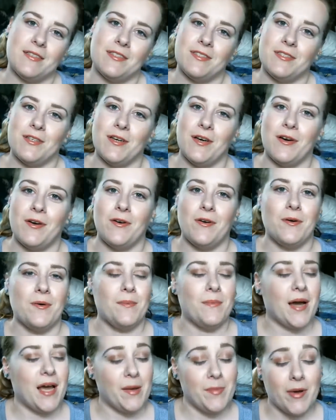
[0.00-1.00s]
So
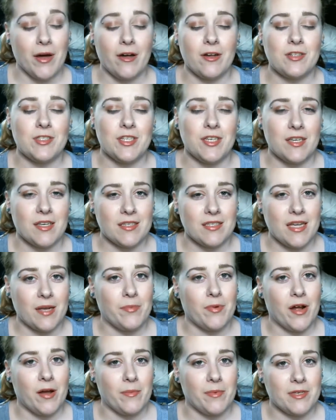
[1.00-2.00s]
my apologies. I
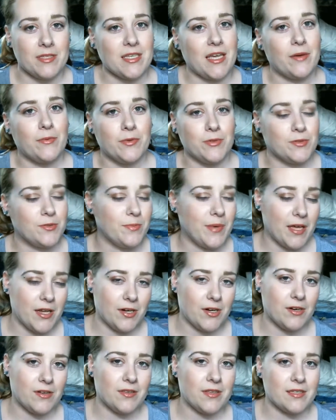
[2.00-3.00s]
promise I will do
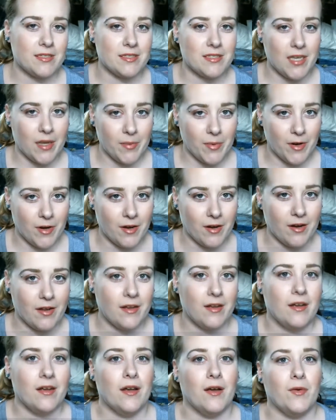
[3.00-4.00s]
better this summer
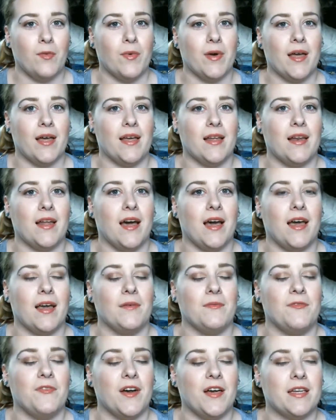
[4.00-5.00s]
when
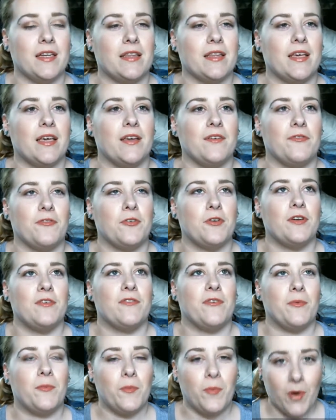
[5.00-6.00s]
I'm finally free
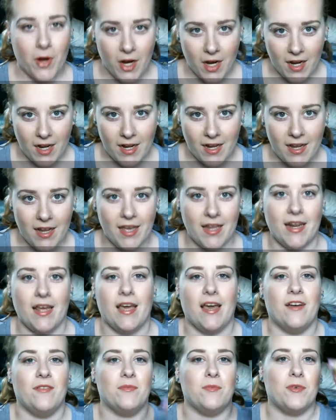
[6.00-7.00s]
from work and I
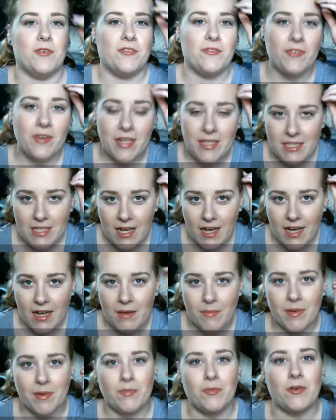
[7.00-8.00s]
have more free
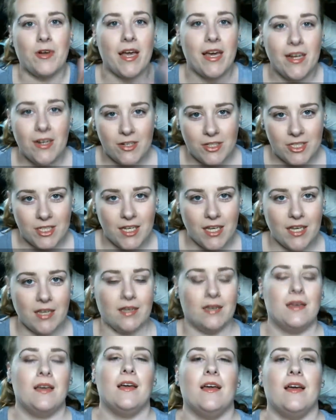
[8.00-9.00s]
time and more
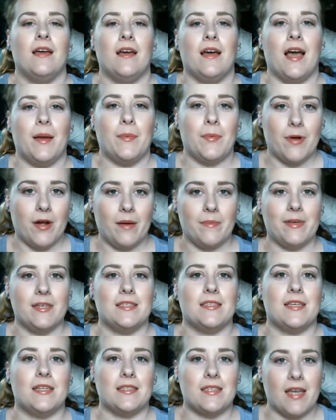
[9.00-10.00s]
energy. I
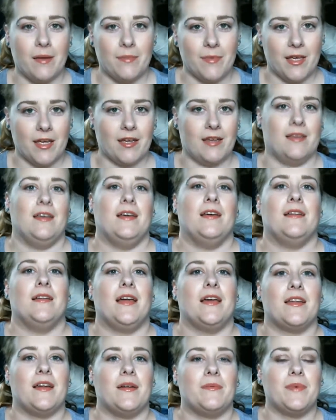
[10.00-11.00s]
promise it's coming.
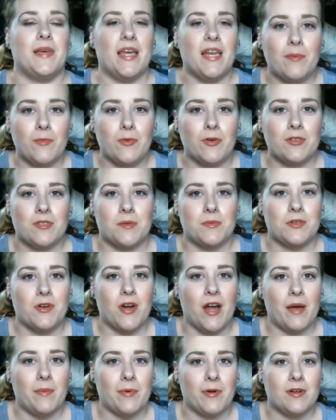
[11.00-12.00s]
Now that I'm getting more
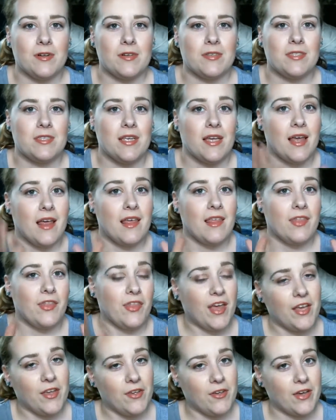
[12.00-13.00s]
subscribers,
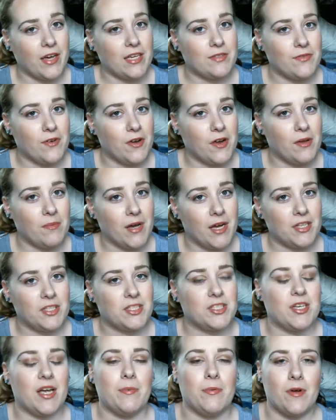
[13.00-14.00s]
thank you guys very
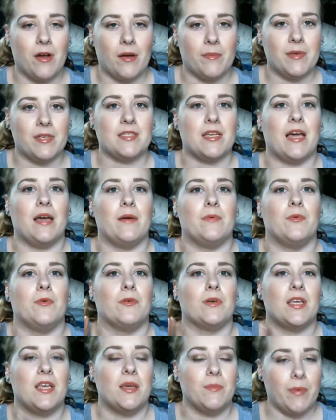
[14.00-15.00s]
much. I promise I
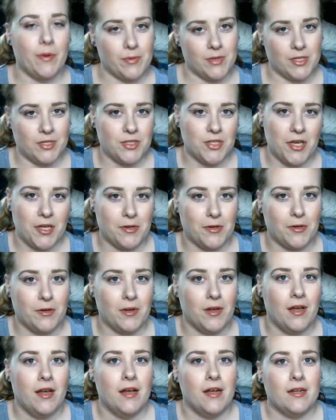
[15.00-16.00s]
will keep up with the
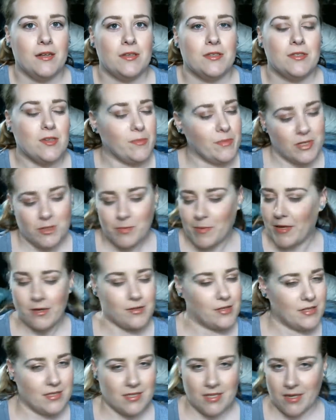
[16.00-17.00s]
channel so much better
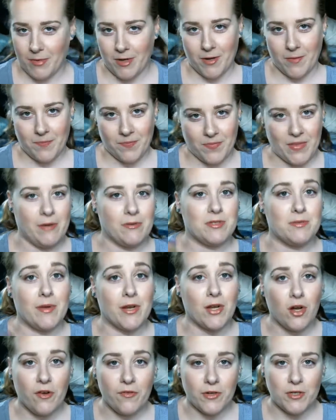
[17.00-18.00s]
this summer. That was
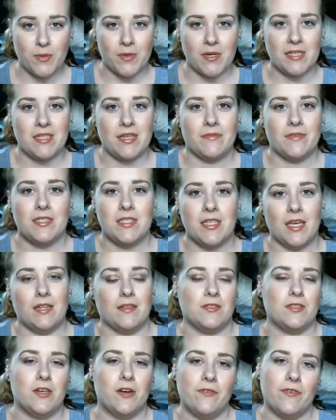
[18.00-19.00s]
my goal for
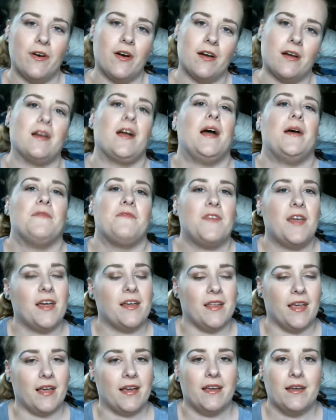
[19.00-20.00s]
2017. So far, I'm
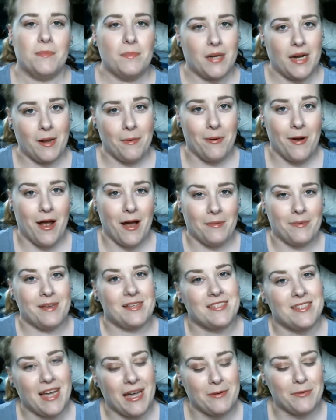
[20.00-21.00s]
failing, but I
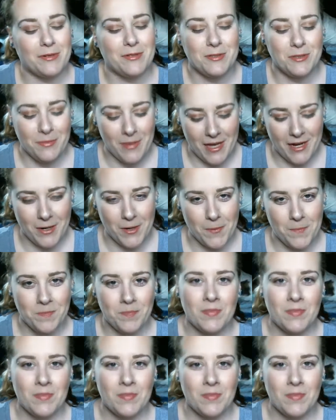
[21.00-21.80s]
promise I will do better.